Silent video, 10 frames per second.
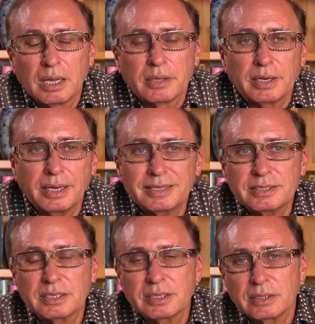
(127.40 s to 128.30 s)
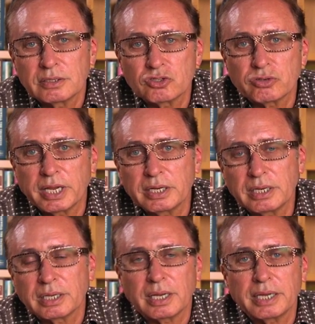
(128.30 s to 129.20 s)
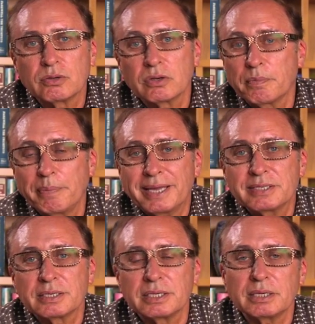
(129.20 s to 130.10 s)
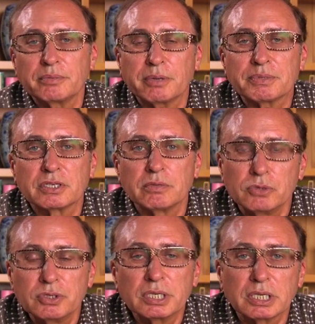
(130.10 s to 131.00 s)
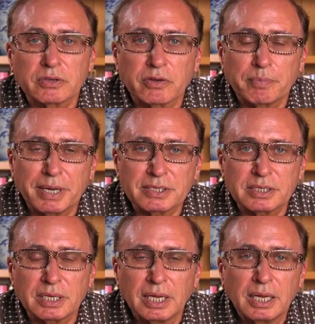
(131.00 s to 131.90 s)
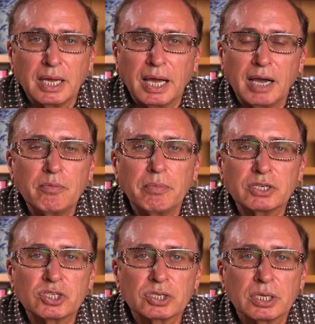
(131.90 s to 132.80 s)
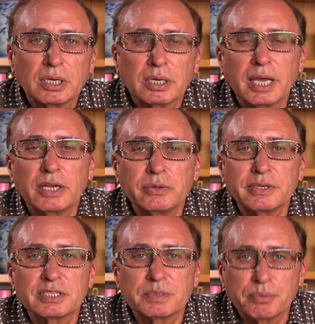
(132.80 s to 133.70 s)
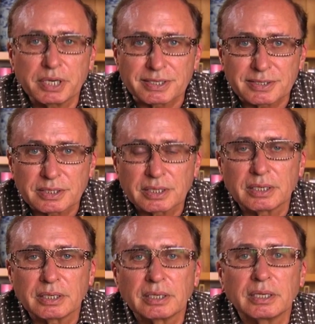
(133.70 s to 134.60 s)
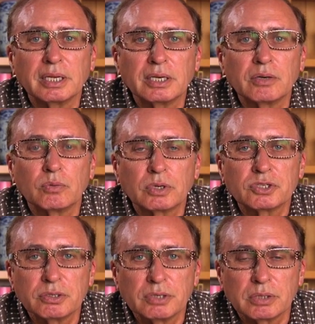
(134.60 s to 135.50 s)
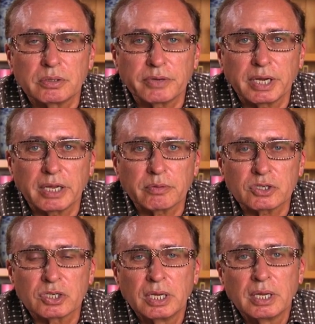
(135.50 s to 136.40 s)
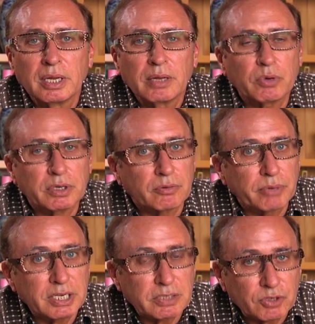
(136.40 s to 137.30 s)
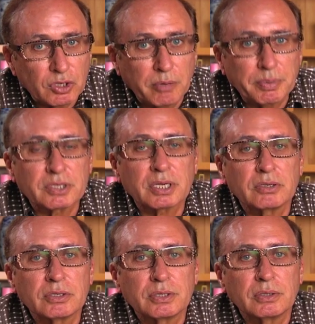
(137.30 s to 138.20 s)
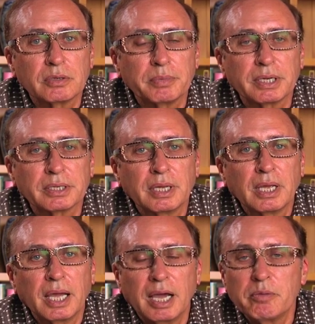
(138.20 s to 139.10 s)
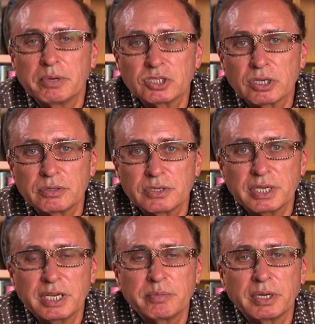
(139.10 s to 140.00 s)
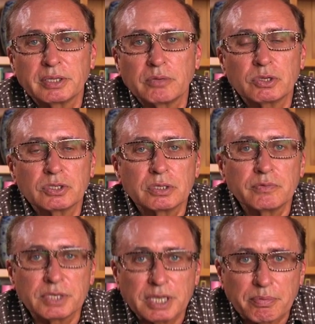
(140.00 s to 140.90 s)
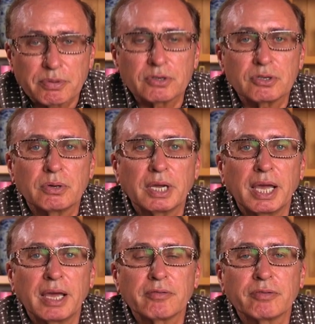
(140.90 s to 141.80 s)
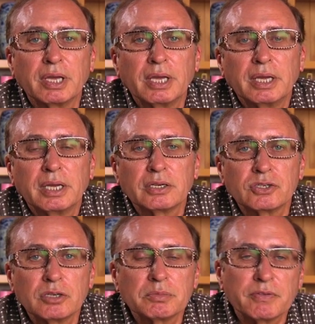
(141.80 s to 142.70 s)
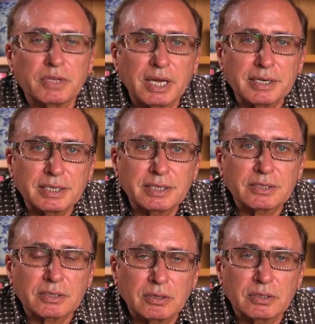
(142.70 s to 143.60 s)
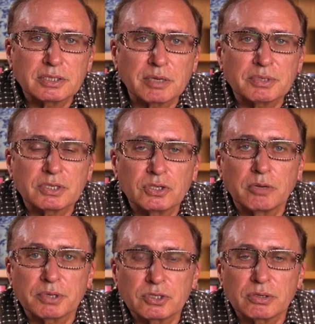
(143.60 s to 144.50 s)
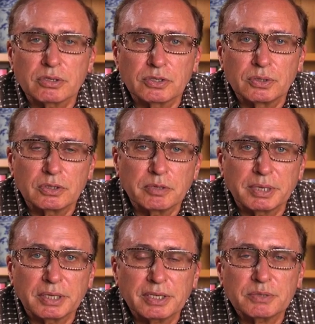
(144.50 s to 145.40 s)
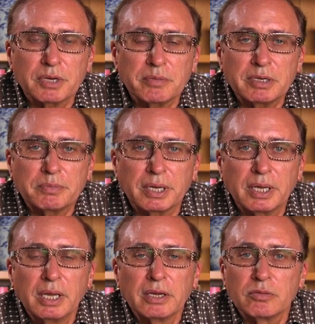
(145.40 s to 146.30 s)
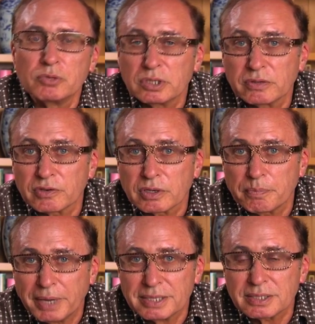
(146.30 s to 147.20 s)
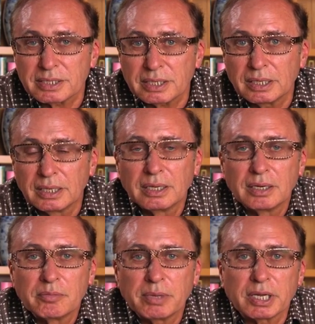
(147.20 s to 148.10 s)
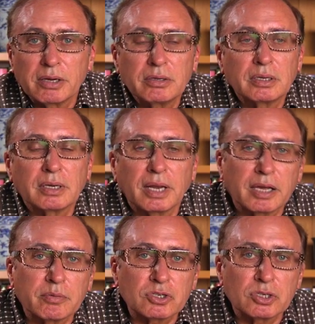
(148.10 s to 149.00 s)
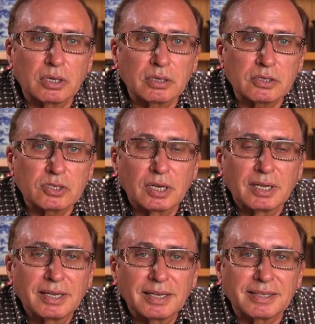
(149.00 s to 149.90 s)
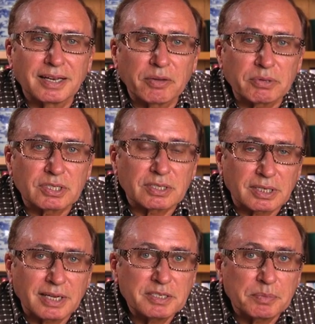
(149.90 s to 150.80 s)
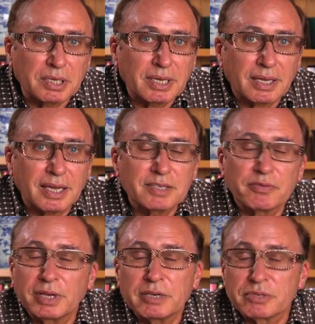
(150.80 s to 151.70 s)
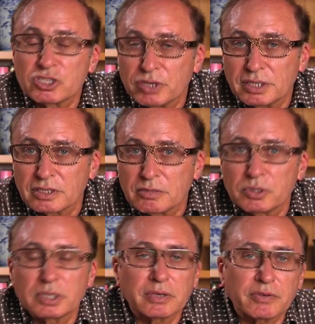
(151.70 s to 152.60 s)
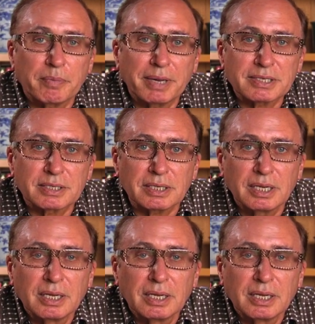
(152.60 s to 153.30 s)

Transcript: The last strand I call capacity, perhaps communicator capacity. How much can you express in what you know of a language? What range of topics can you talk about? How much can you say about them? What sort of depth do you have in terms of the ideas and concepts and topics you can talk about? That's what I mean by communicative capacity. My own language knowledge in the languages that I speak has fairly restricted communicative capacity.